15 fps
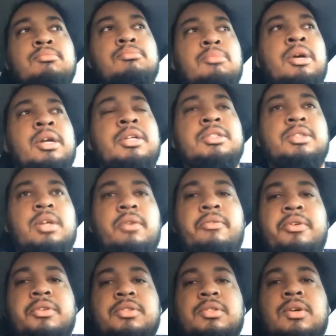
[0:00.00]
money
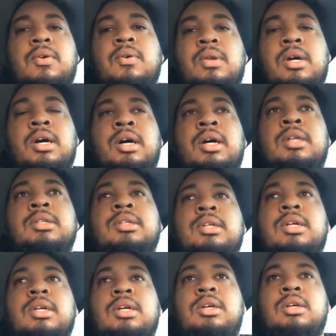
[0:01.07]
service online,
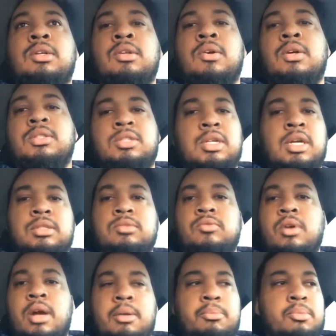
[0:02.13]
because you got
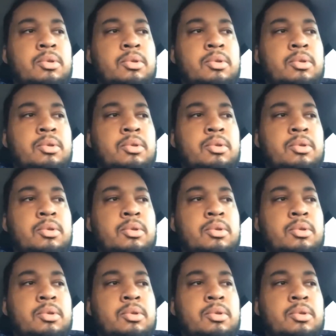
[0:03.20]
Stripe,